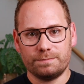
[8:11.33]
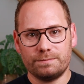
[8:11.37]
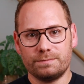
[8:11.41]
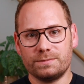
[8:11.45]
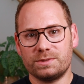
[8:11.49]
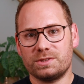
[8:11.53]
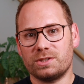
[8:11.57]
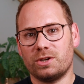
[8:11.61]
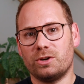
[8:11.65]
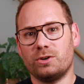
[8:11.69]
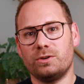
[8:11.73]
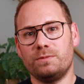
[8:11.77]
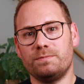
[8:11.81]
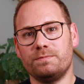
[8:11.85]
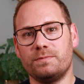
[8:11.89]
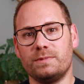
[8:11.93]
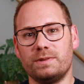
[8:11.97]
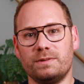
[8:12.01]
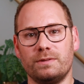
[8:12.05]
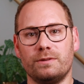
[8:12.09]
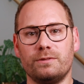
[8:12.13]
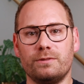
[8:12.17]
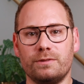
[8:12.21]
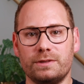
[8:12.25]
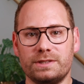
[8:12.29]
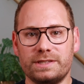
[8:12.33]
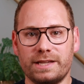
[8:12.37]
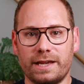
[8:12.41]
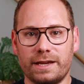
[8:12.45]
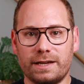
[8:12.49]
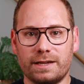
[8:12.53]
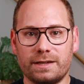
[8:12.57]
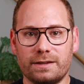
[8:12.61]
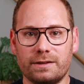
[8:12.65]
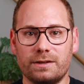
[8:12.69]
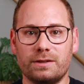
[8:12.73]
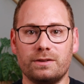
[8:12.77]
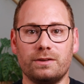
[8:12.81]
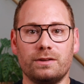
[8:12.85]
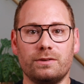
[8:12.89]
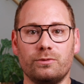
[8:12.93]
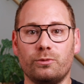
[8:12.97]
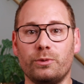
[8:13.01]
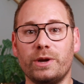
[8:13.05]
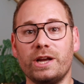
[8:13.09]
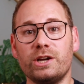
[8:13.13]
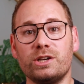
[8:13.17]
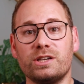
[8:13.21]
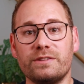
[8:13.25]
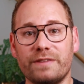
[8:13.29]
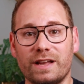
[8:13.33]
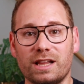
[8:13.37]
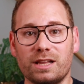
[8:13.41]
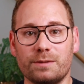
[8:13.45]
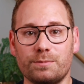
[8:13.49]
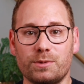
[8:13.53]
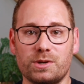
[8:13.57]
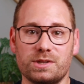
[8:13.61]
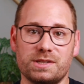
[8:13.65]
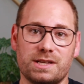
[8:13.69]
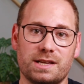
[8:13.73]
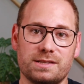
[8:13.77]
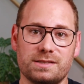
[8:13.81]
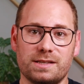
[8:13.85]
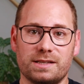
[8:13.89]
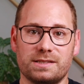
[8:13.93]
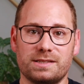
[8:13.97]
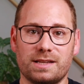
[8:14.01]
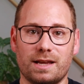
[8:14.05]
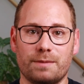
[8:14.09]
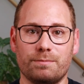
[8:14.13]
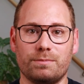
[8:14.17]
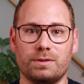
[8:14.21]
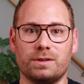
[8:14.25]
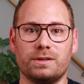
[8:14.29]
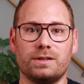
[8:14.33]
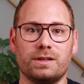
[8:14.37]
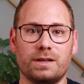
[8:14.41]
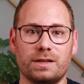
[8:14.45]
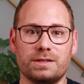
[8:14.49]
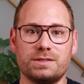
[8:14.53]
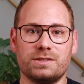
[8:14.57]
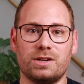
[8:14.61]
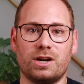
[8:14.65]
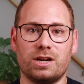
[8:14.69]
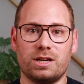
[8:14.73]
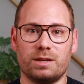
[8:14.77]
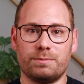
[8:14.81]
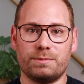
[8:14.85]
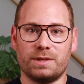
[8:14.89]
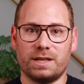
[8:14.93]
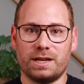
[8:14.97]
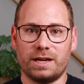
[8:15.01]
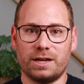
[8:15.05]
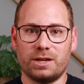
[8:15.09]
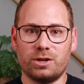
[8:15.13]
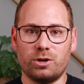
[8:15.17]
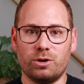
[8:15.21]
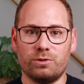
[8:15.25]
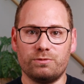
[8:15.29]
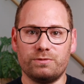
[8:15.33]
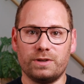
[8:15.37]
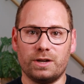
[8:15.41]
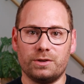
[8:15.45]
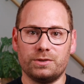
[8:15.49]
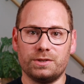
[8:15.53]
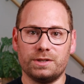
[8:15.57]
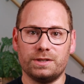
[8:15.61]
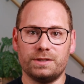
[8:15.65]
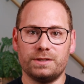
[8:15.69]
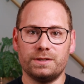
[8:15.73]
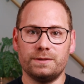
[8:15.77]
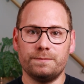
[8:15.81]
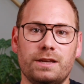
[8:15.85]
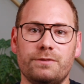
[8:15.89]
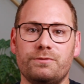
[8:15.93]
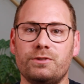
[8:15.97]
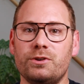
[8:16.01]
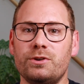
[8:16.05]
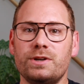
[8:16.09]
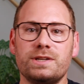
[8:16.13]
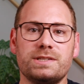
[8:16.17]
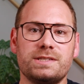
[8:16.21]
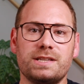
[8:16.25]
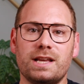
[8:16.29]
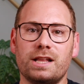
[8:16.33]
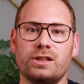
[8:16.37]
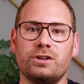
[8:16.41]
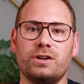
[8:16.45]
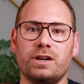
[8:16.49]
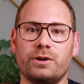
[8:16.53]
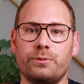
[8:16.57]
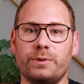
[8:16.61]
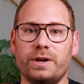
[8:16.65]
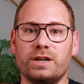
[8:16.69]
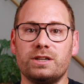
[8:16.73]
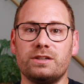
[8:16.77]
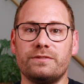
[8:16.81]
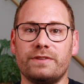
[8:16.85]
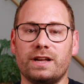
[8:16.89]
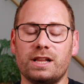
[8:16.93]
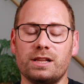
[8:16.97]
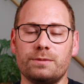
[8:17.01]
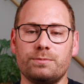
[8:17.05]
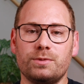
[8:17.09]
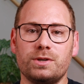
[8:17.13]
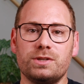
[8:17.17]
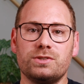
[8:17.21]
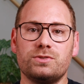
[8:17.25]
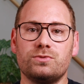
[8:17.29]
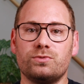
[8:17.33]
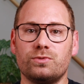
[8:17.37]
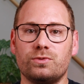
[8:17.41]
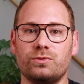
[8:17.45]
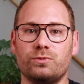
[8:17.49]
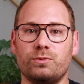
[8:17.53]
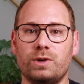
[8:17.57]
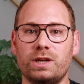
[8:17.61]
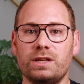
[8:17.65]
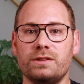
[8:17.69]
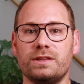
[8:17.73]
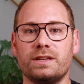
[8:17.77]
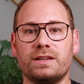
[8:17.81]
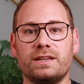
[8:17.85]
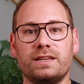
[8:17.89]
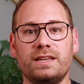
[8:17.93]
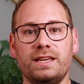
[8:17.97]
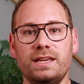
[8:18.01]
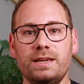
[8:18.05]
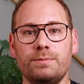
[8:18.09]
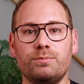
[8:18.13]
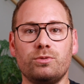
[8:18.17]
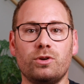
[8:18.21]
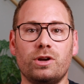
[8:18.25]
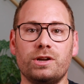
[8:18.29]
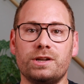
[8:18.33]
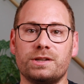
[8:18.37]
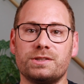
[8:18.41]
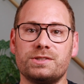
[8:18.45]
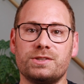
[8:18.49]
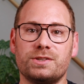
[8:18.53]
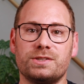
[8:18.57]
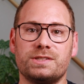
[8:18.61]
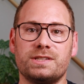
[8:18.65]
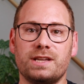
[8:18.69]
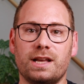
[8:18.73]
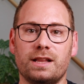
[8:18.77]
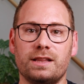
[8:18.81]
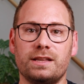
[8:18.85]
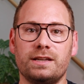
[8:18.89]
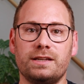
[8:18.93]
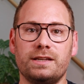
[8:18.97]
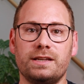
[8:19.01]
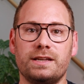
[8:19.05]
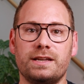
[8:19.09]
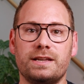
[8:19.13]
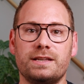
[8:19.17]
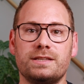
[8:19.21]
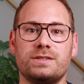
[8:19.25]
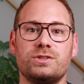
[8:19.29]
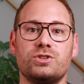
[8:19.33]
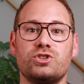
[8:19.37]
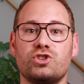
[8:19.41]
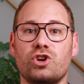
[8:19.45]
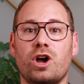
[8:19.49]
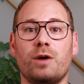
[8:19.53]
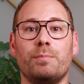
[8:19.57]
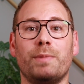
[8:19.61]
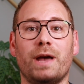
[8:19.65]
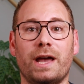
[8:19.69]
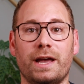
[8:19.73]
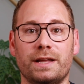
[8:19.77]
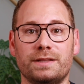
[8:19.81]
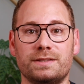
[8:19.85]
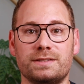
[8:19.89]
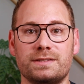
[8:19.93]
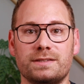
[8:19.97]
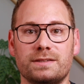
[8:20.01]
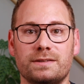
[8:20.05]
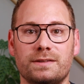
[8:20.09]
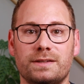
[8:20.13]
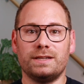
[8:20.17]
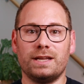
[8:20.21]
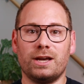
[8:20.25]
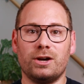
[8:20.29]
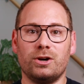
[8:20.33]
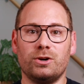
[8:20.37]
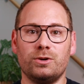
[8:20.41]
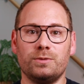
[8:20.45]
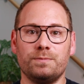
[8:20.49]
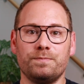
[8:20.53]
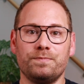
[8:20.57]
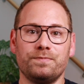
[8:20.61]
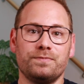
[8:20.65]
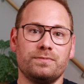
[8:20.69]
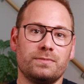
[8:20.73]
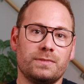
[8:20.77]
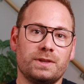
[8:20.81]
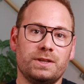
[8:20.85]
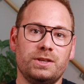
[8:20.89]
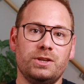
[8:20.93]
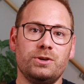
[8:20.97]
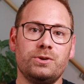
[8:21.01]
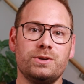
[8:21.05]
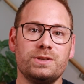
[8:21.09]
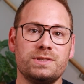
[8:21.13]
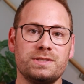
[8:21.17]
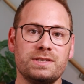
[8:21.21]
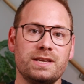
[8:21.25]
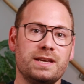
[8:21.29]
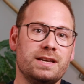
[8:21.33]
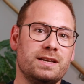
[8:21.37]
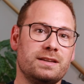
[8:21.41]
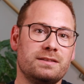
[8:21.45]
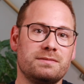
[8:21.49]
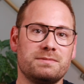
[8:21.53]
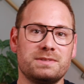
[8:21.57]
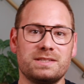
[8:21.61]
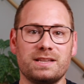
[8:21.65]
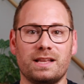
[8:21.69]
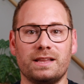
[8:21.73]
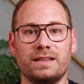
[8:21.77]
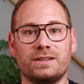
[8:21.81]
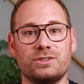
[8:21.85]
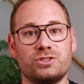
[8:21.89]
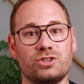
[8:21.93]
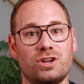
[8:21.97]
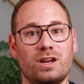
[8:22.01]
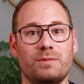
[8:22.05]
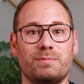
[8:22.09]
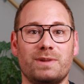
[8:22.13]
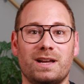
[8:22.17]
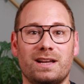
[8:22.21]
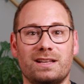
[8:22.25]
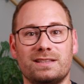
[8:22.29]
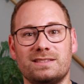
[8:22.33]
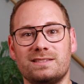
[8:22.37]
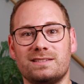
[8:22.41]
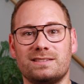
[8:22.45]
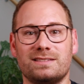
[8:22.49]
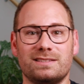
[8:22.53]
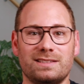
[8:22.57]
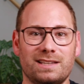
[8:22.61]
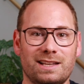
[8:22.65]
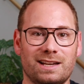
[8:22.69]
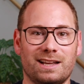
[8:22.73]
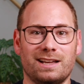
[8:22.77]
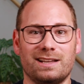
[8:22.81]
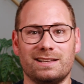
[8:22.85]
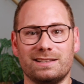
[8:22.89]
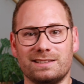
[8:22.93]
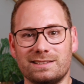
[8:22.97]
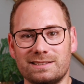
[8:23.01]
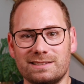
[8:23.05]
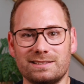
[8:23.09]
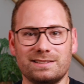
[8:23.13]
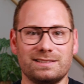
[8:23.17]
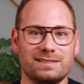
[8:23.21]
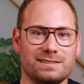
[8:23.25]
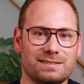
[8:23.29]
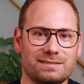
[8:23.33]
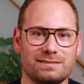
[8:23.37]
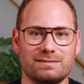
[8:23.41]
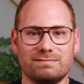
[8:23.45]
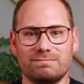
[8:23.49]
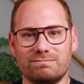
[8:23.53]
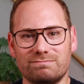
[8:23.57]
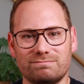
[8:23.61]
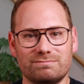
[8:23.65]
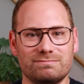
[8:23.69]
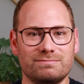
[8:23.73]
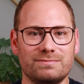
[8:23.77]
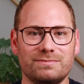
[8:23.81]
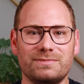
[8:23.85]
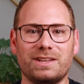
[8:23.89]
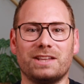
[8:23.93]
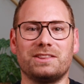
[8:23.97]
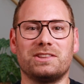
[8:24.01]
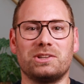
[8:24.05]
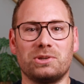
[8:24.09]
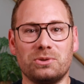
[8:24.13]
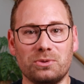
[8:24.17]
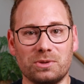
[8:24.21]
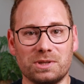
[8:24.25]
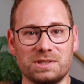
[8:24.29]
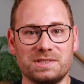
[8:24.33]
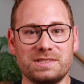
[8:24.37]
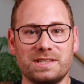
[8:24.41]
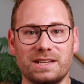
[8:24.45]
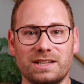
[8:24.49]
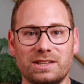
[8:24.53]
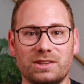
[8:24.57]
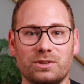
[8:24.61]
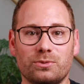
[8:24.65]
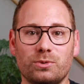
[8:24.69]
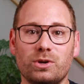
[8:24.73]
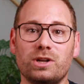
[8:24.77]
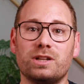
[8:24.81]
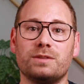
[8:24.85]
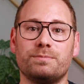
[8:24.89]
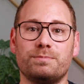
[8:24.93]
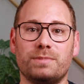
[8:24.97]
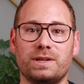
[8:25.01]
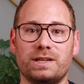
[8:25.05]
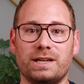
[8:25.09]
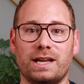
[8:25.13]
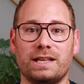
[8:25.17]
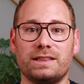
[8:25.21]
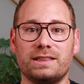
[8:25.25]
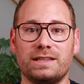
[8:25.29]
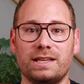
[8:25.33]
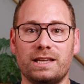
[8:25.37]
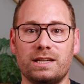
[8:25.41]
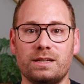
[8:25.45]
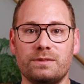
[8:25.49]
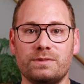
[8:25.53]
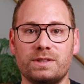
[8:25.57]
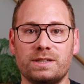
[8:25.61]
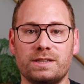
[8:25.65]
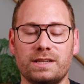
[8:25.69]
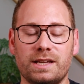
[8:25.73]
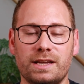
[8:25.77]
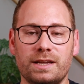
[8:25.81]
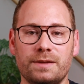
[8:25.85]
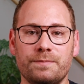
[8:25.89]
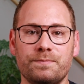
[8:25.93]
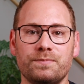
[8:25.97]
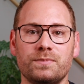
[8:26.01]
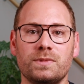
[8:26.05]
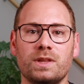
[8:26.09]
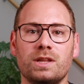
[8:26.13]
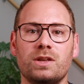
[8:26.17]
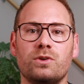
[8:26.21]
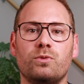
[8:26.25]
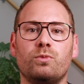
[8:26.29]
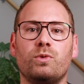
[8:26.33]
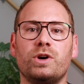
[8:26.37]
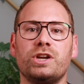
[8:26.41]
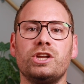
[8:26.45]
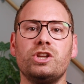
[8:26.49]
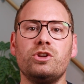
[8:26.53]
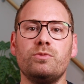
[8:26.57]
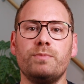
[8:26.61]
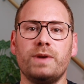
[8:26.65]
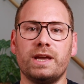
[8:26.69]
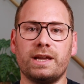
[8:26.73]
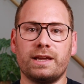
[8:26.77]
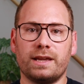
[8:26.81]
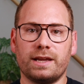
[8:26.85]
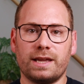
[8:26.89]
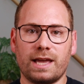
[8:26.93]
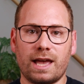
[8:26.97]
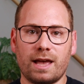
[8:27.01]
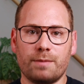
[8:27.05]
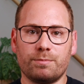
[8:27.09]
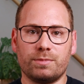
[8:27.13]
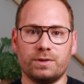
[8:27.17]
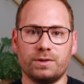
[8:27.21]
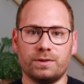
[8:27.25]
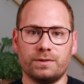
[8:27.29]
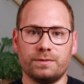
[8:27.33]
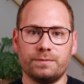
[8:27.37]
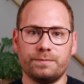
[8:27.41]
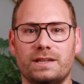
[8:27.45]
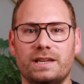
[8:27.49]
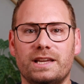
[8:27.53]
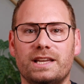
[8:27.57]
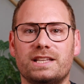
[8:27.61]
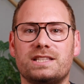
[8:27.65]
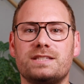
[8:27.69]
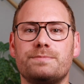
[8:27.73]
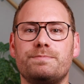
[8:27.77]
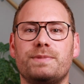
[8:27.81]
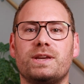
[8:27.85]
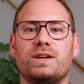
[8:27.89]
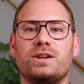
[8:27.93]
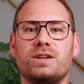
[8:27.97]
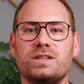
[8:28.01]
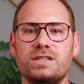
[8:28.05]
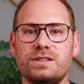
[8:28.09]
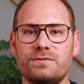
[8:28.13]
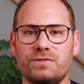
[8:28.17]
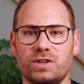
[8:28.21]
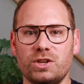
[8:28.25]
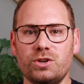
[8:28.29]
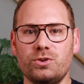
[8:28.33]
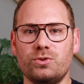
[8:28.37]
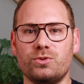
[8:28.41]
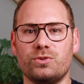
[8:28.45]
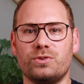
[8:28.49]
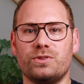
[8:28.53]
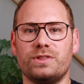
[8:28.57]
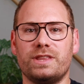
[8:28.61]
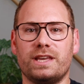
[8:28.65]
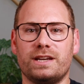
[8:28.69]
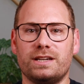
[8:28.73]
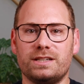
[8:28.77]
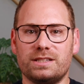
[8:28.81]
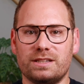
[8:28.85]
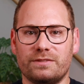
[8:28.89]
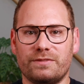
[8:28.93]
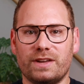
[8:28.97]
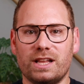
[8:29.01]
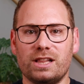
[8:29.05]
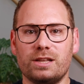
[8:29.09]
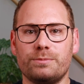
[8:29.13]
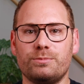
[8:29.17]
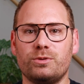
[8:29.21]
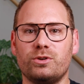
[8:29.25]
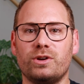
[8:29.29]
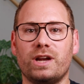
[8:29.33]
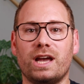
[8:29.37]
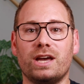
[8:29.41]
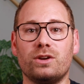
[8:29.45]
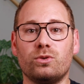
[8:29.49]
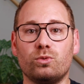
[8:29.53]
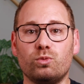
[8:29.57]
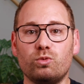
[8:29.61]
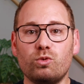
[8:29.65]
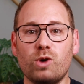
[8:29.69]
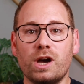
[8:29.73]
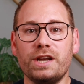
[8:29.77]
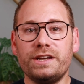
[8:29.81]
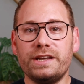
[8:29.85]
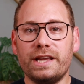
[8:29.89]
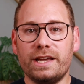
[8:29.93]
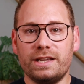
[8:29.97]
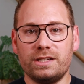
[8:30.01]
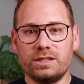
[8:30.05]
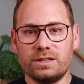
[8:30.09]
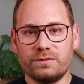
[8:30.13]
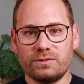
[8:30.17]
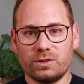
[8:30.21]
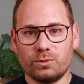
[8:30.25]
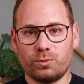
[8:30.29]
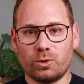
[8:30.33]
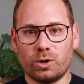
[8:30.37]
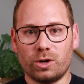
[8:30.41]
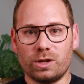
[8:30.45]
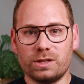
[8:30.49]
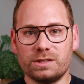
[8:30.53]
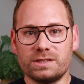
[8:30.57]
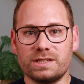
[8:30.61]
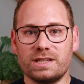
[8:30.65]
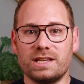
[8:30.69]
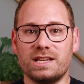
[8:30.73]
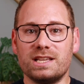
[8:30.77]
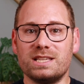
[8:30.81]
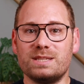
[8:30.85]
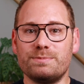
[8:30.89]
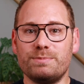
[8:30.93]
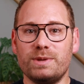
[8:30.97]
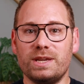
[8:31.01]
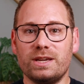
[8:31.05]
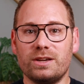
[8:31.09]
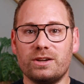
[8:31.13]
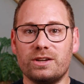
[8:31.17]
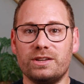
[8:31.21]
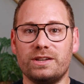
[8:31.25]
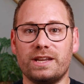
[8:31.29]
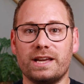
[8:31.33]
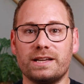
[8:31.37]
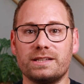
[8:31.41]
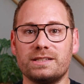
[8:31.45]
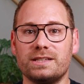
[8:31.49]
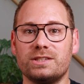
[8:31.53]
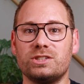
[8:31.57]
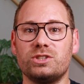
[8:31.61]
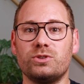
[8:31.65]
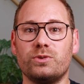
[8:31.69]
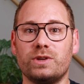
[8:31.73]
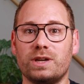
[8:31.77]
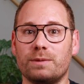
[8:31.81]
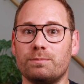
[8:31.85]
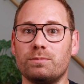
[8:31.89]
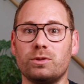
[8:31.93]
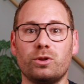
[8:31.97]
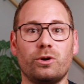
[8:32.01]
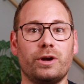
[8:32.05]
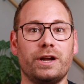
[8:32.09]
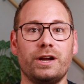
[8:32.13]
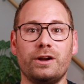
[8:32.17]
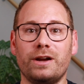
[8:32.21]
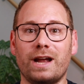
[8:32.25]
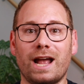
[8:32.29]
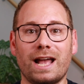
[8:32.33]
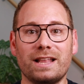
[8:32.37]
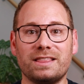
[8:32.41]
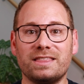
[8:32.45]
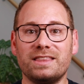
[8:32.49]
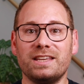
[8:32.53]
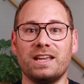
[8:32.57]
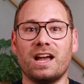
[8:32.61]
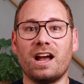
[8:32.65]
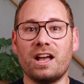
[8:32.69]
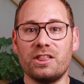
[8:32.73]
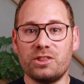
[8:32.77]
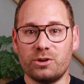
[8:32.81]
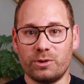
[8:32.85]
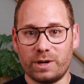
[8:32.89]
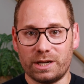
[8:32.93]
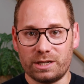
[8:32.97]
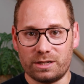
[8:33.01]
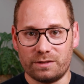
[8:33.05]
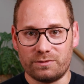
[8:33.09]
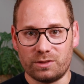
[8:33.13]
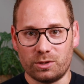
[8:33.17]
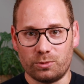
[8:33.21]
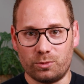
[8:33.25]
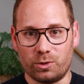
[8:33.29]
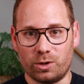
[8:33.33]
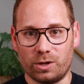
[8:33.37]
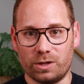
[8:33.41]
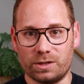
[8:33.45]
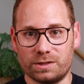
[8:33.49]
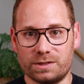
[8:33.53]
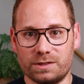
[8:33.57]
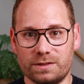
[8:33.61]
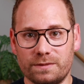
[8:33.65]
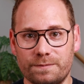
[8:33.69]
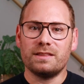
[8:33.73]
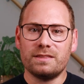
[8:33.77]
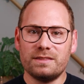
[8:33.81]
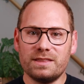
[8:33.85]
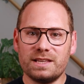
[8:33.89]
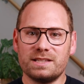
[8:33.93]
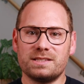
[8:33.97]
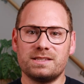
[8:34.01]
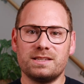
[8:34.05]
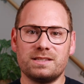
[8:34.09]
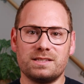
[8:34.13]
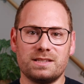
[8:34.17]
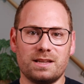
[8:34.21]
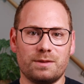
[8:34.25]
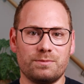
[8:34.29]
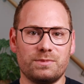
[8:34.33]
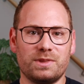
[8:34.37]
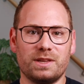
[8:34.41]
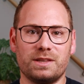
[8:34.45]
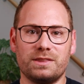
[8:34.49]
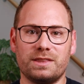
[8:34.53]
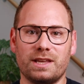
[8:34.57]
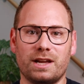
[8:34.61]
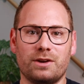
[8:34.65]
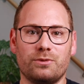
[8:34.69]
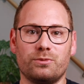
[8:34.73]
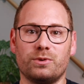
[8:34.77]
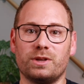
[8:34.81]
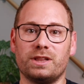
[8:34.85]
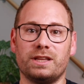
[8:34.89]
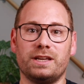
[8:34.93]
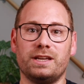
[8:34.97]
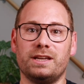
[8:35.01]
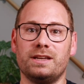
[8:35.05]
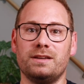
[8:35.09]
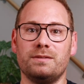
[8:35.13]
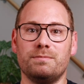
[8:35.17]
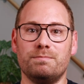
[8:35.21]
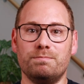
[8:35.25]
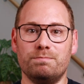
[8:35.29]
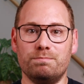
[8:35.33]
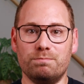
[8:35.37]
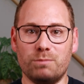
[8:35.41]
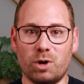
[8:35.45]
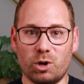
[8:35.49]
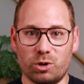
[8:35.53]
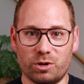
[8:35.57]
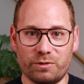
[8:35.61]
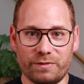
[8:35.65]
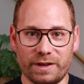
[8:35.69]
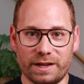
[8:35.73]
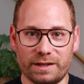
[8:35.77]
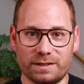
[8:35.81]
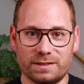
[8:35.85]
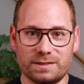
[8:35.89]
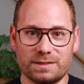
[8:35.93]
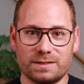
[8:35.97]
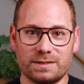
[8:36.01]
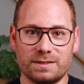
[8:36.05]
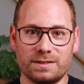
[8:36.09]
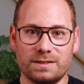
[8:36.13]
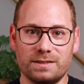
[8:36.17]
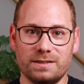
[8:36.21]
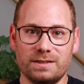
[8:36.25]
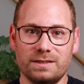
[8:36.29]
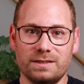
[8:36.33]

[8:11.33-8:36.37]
So take We Are Developers as an example, a startup that I co-founded. If you're a seller at We Are Developers, one of the key products you're selling is job ads. Now, you could say selling job ads, it's not the coolest thing in the world, but at the end of the day, what are you making happen? It's because of you that a developer at one end of the world is being connected to an employer at the other end of the world. This is something that really motivates.